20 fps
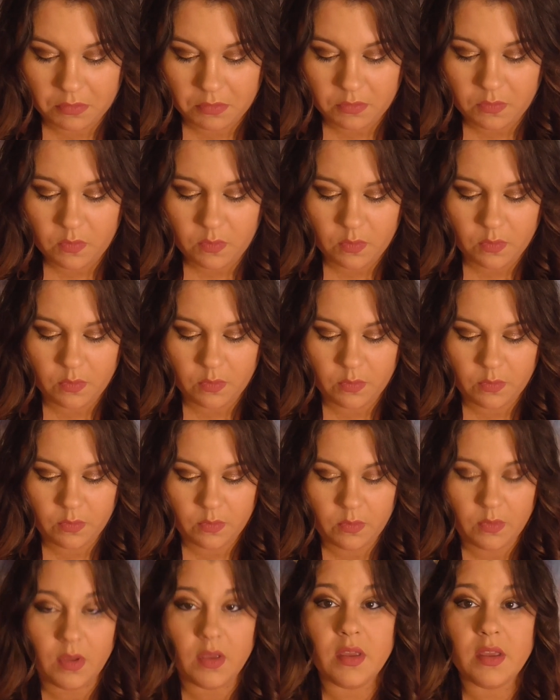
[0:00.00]
Oh,
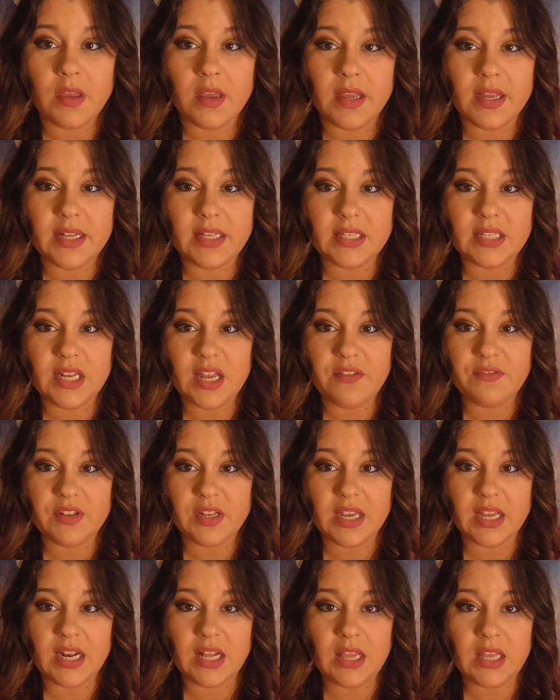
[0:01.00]
it's tough to
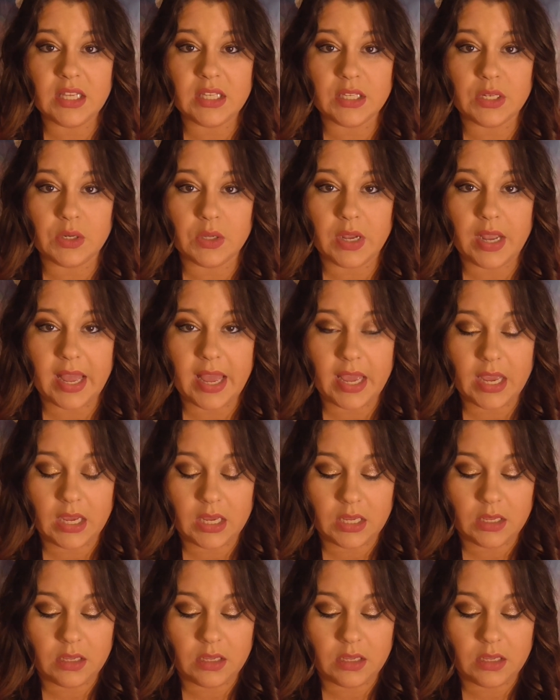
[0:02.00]
get in this little guy.